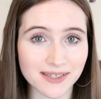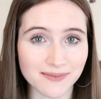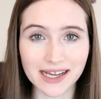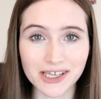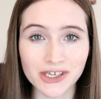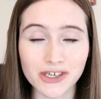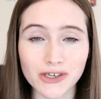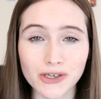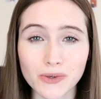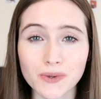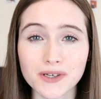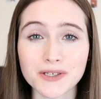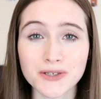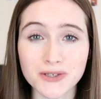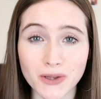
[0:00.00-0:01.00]
Thank
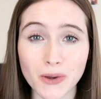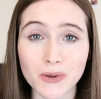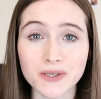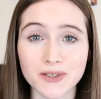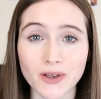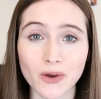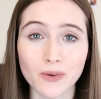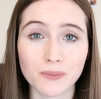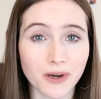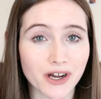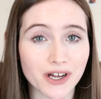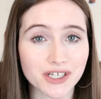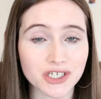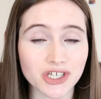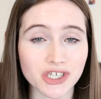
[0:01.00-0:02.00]
you so, so
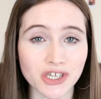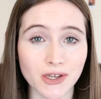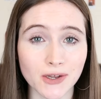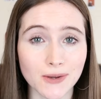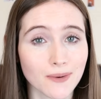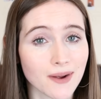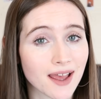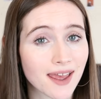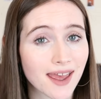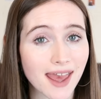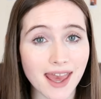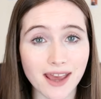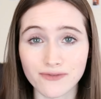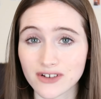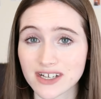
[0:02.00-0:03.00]
much to
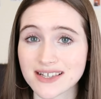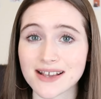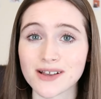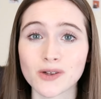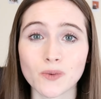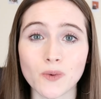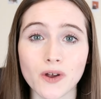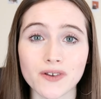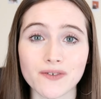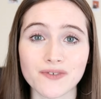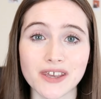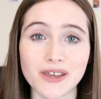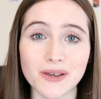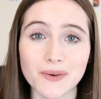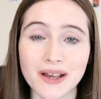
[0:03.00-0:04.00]
every single one of
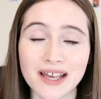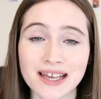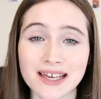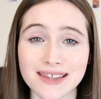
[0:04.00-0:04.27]
you.